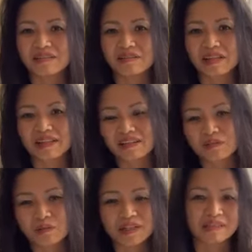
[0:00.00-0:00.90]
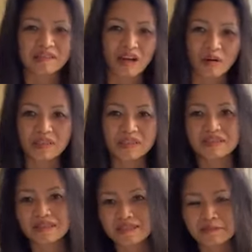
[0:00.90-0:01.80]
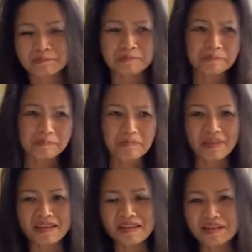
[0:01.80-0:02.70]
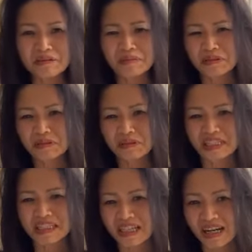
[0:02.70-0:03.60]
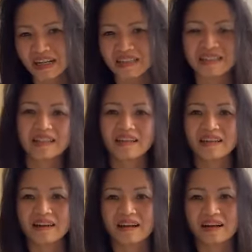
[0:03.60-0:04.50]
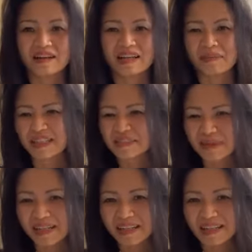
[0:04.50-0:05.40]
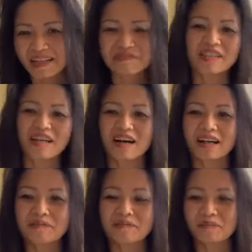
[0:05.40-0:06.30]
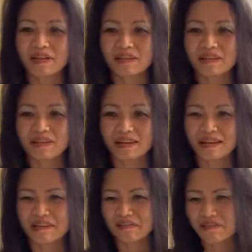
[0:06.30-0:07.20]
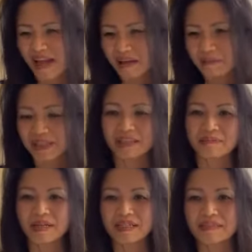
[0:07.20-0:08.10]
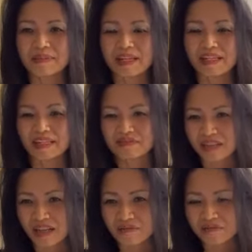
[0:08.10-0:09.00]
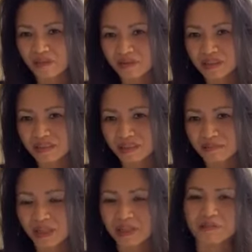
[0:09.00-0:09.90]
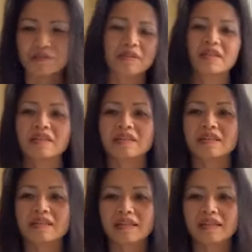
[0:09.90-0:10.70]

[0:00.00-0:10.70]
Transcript: So then there wasn't always this, you know, pull and tug on, am I spending enough time with uh, the family? Am I spending enough time focusing on my career?